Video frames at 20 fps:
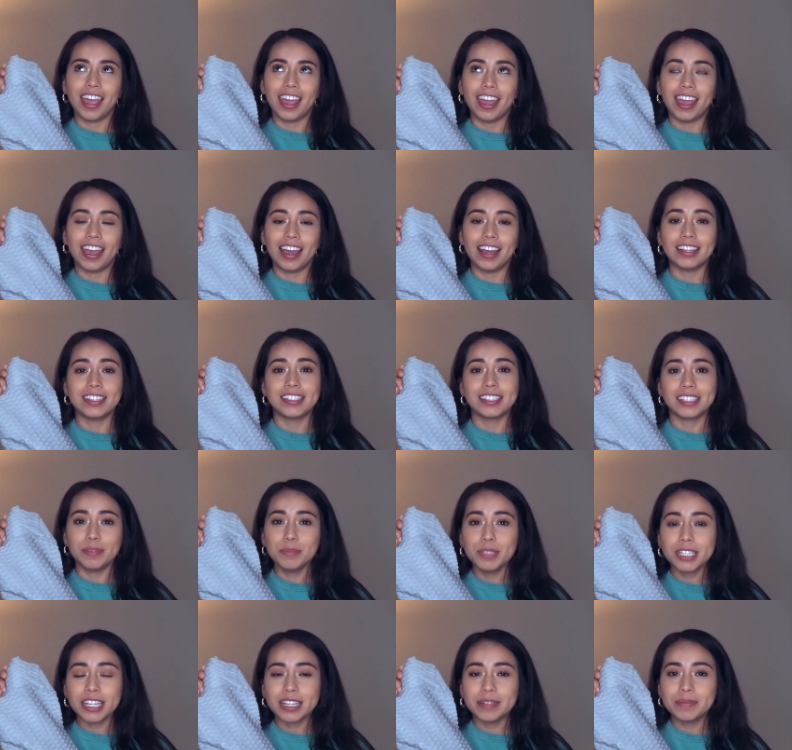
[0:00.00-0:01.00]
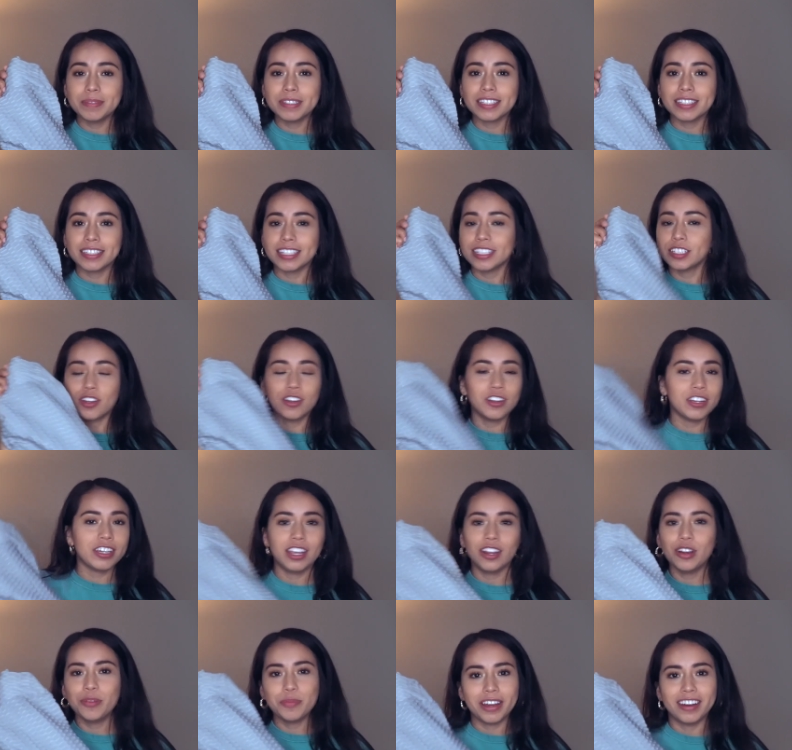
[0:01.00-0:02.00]
And sometimes that's all I
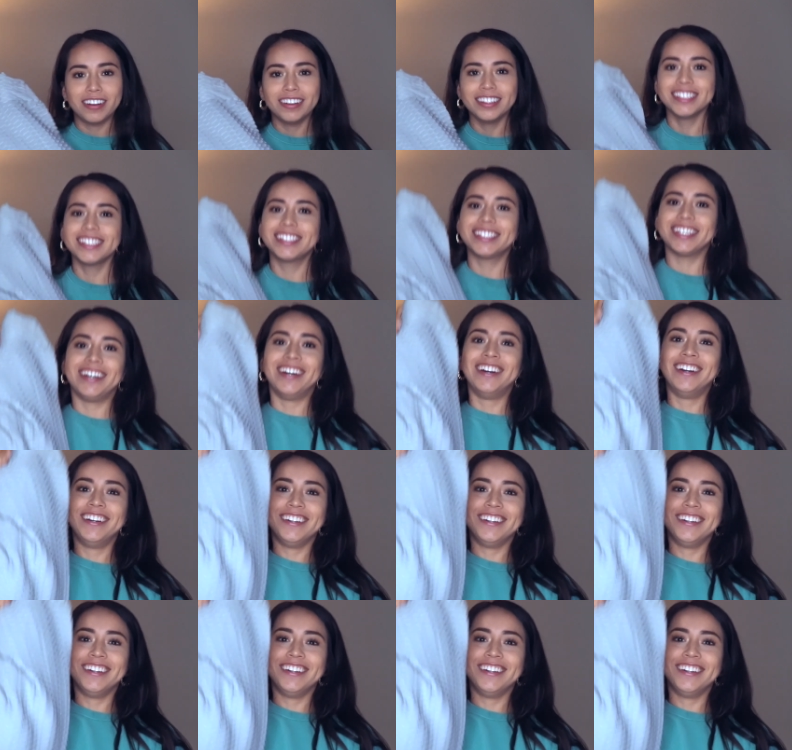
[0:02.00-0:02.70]
care about. So,